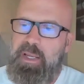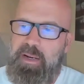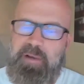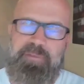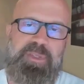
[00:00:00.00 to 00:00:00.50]

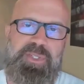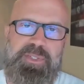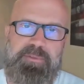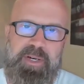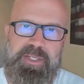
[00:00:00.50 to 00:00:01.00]
and off these
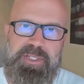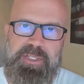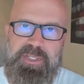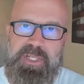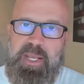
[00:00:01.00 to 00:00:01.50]

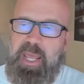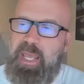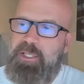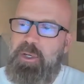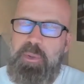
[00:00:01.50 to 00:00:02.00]
devices
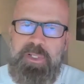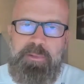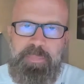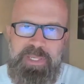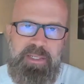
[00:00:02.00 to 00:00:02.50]
and go and
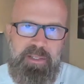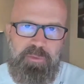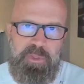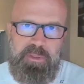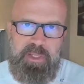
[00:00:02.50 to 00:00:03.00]
compete
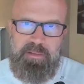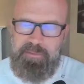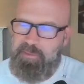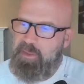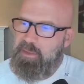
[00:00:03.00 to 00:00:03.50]
in real
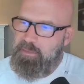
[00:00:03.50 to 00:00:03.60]
life.